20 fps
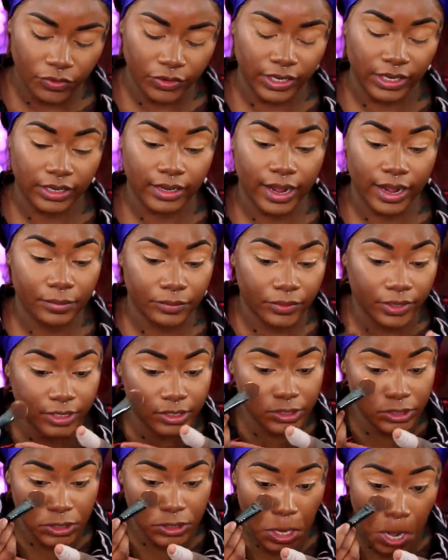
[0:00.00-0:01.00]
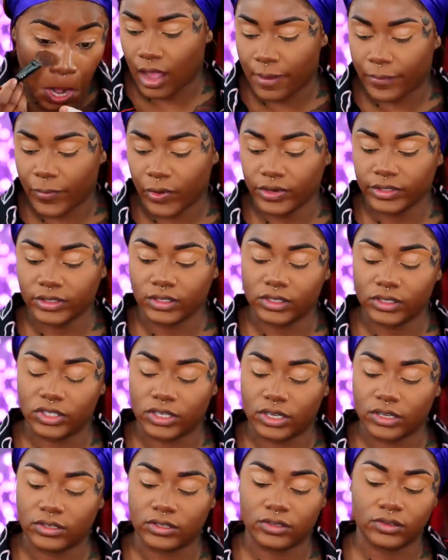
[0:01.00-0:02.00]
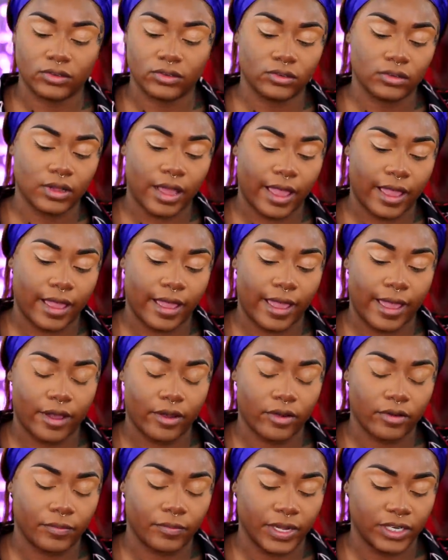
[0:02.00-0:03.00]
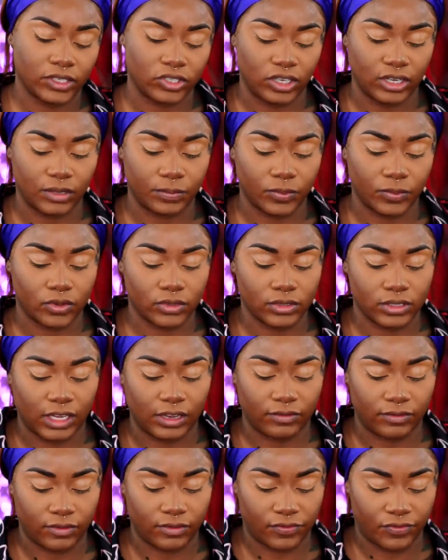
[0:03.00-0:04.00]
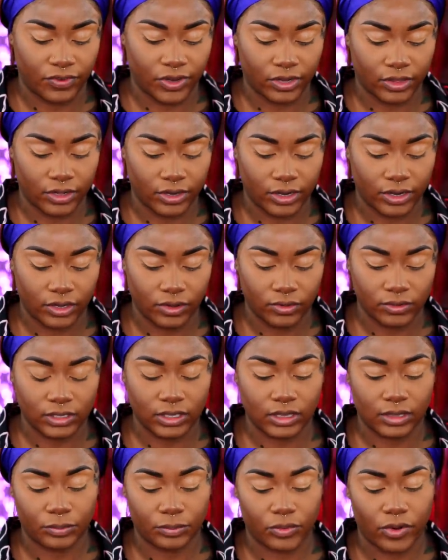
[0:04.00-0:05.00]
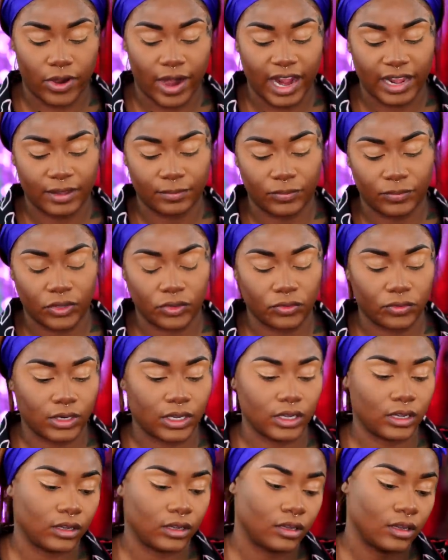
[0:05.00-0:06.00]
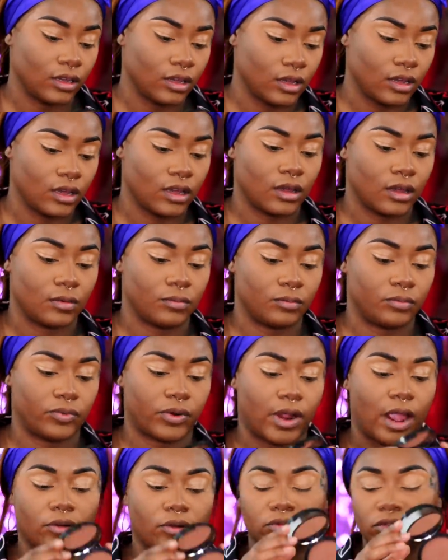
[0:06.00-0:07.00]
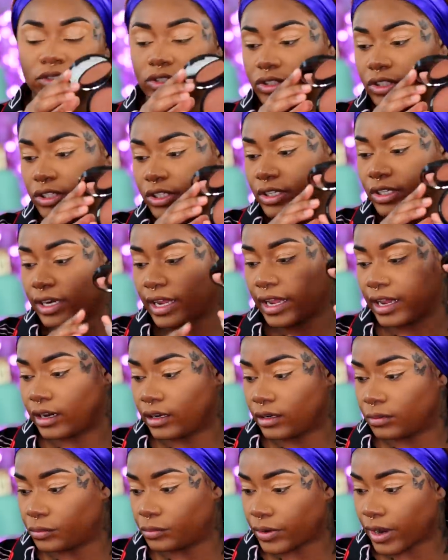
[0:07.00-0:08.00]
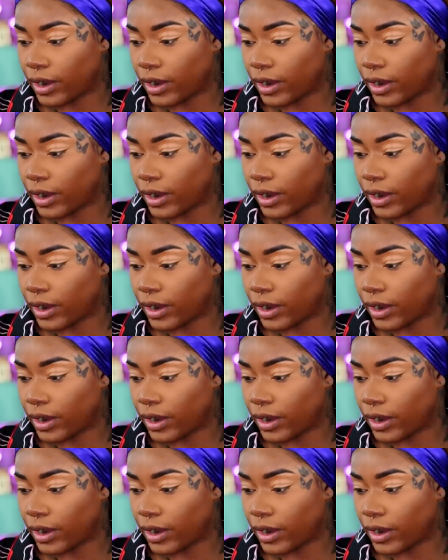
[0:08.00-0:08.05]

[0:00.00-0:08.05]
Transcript: E49 brush. I'm going to chisel out my cheekbones even further using the Prime Beauty bronzer in